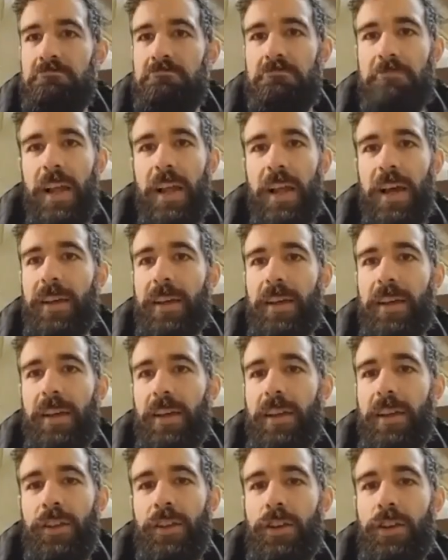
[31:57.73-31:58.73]
Like mm.
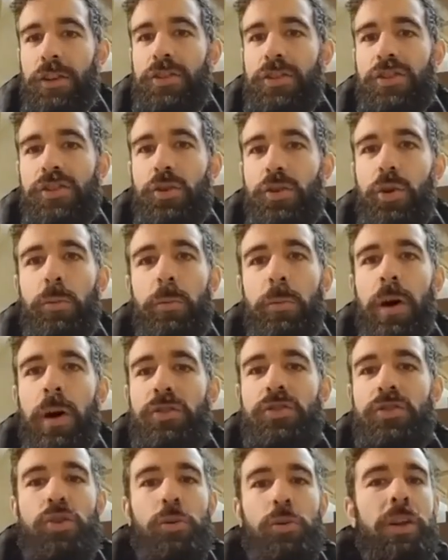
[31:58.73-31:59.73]
there's so much,
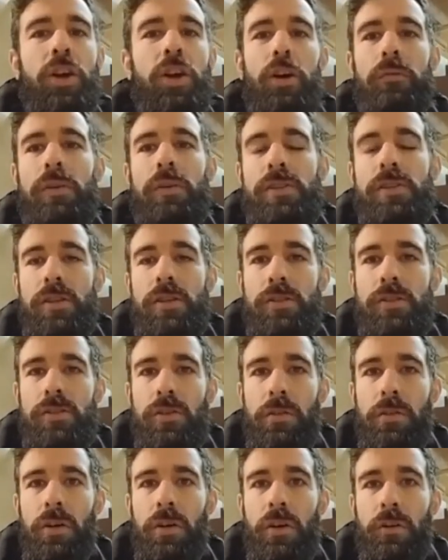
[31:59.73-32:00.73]
so many conversations
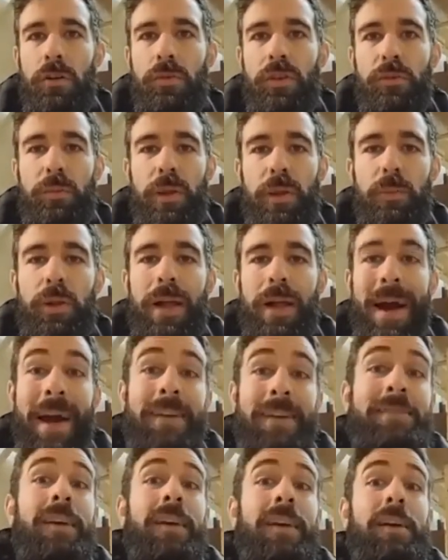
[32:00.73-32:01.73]
going on with people
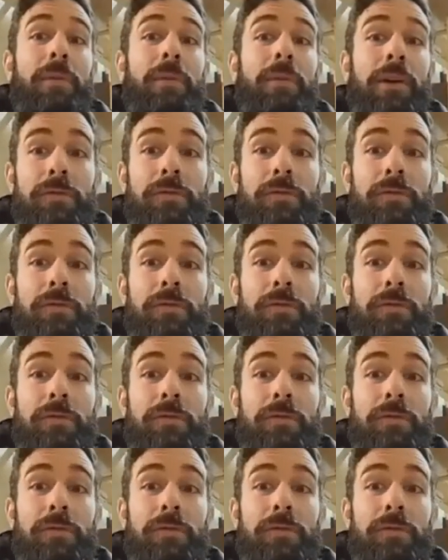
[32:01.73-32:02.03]
asking about